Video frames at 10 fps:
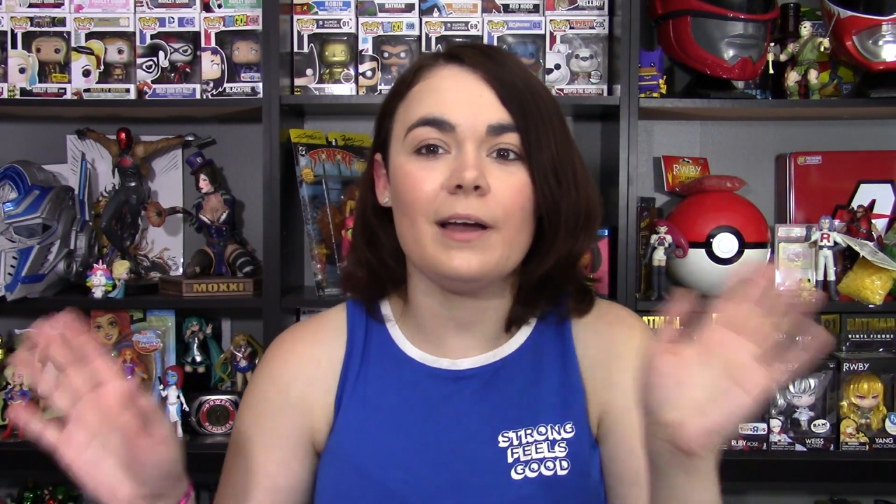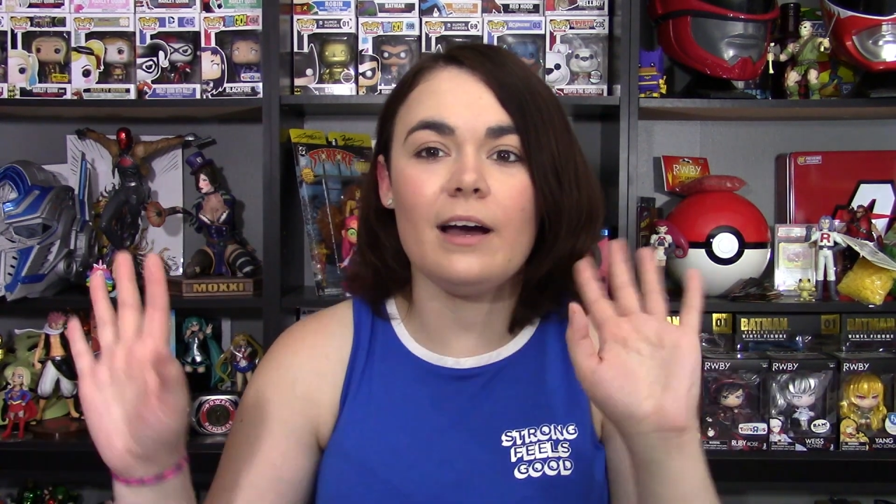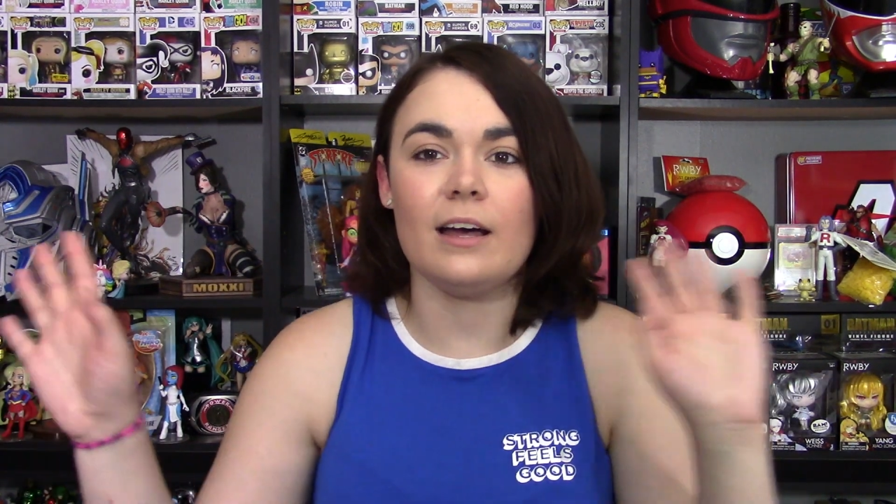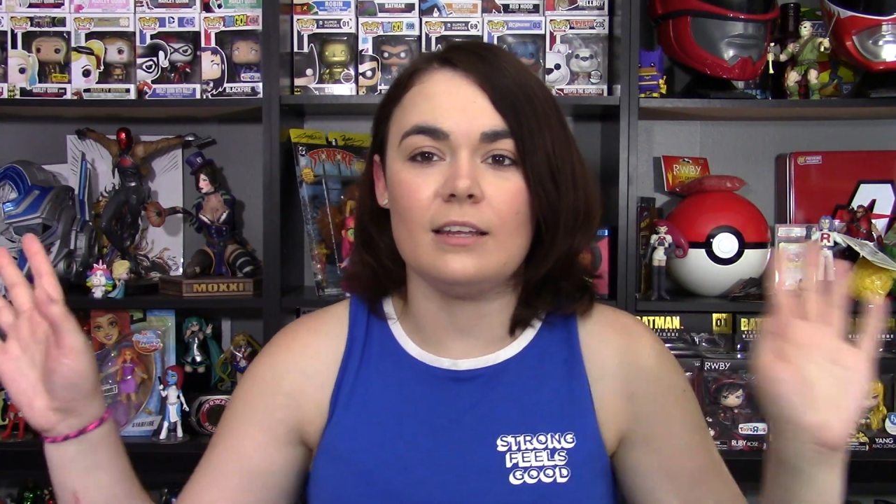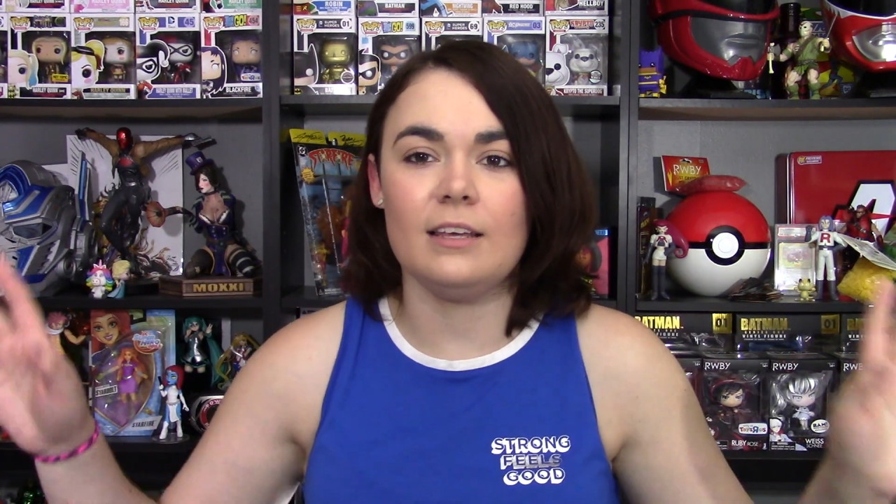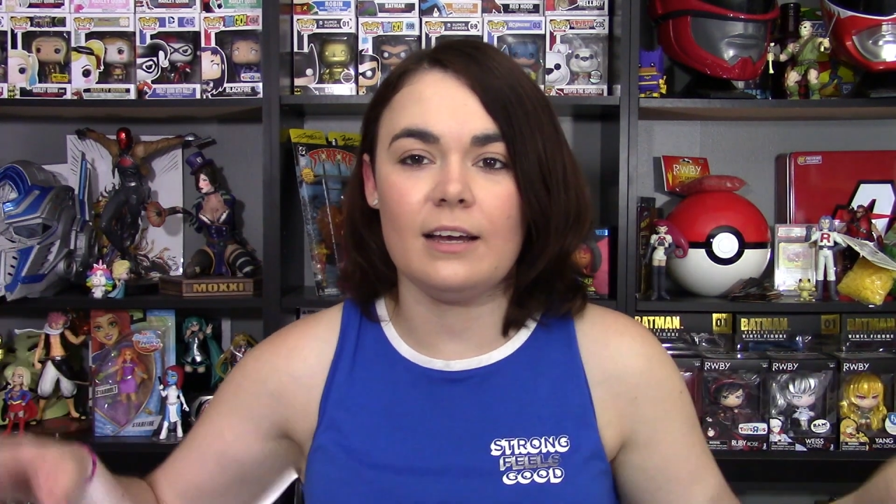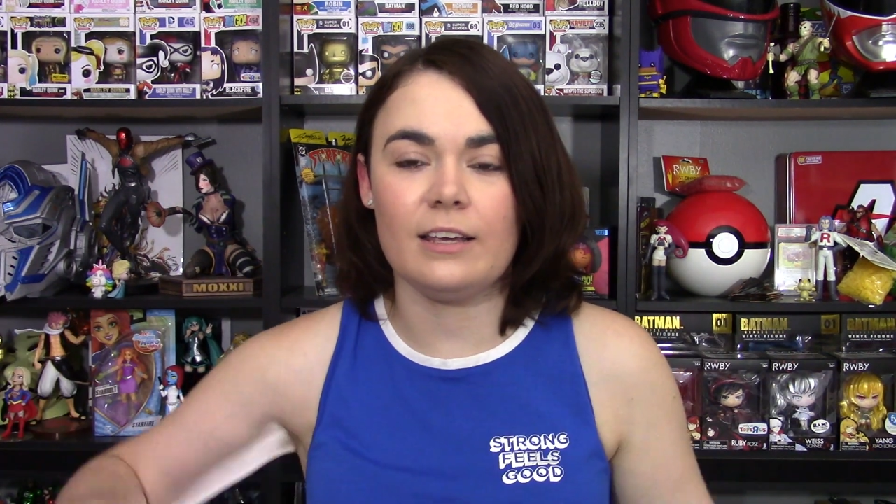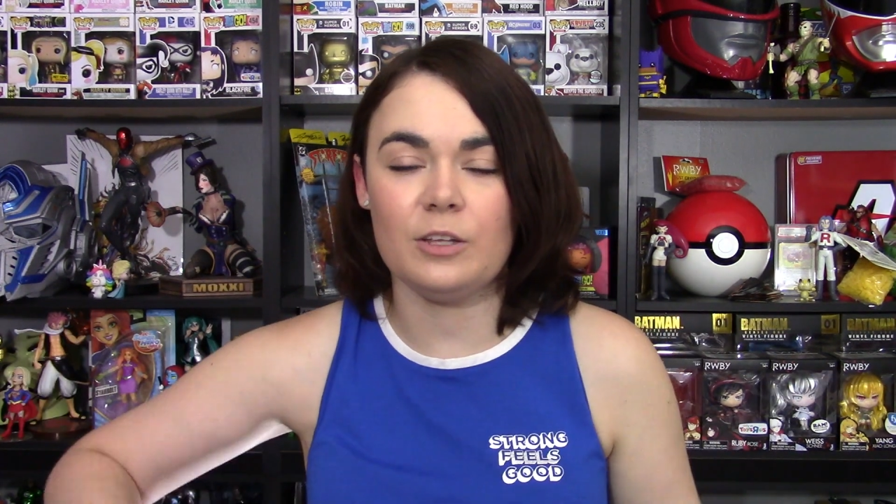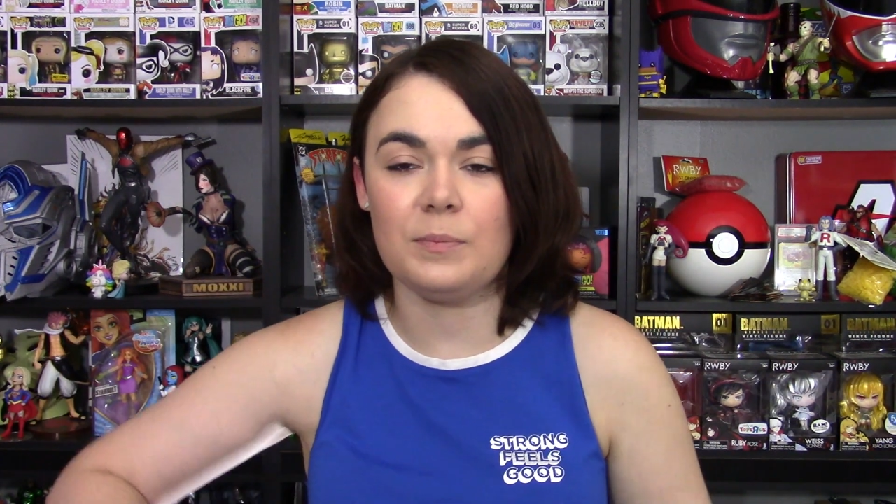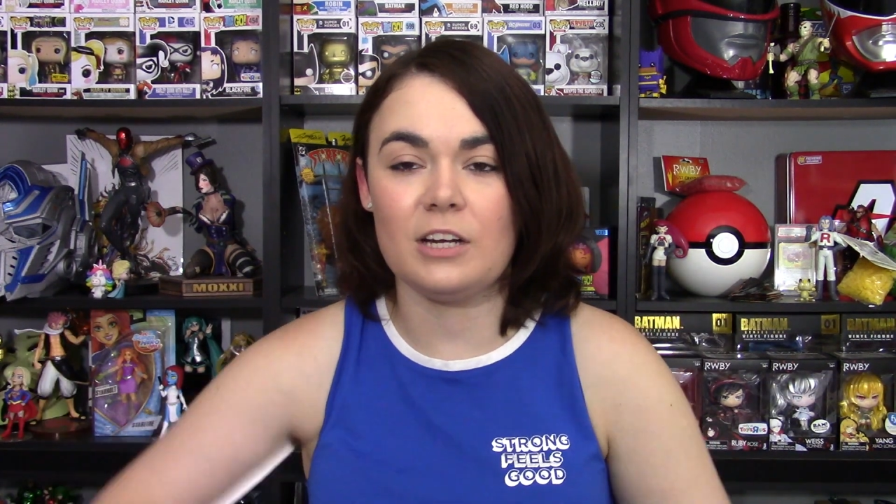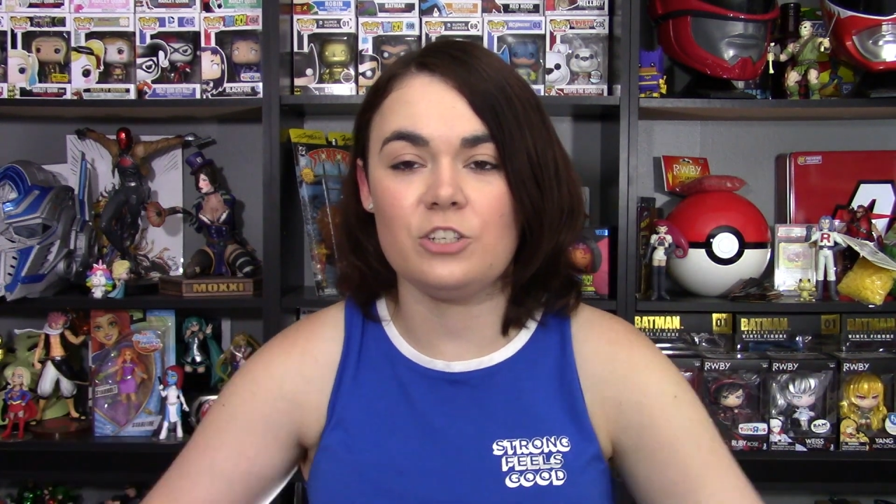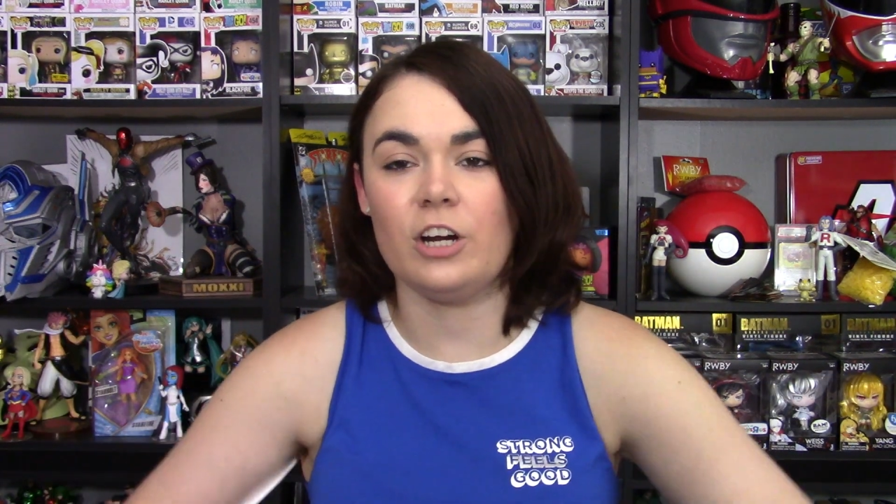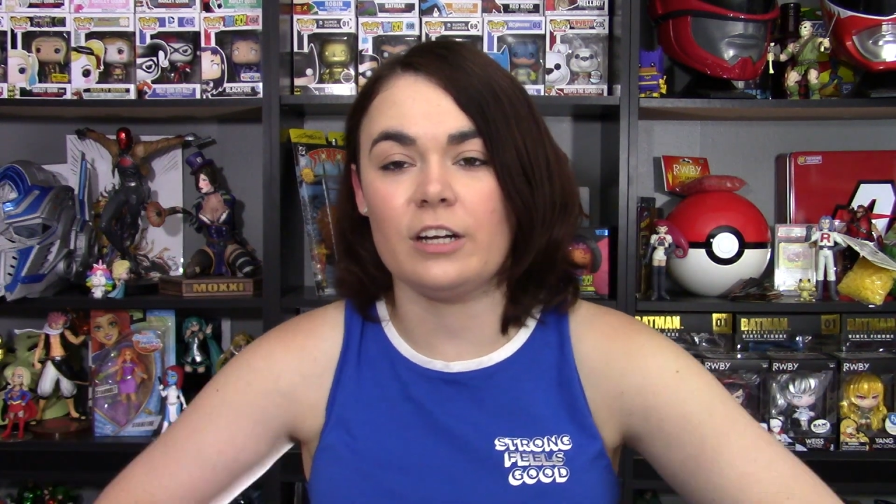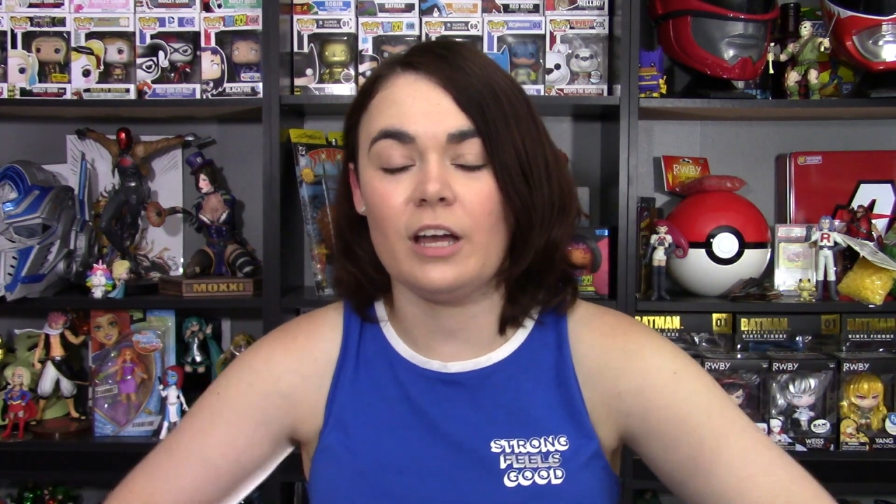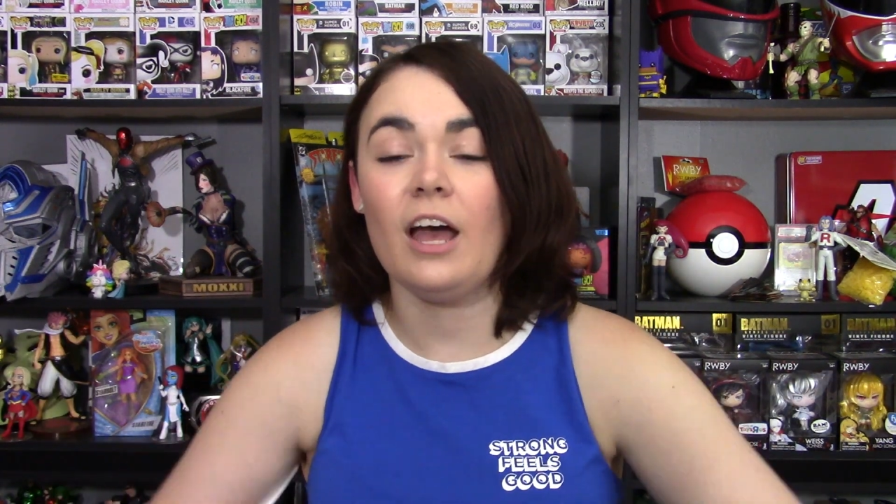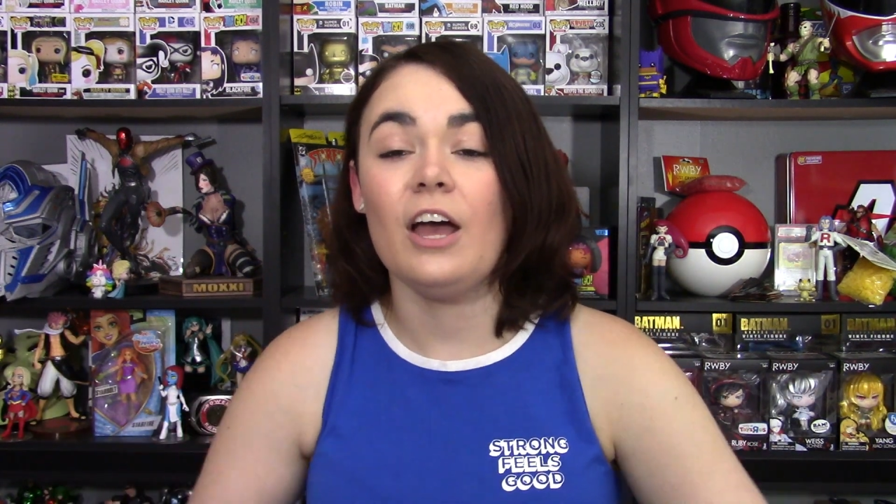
god, he got killed by a shark.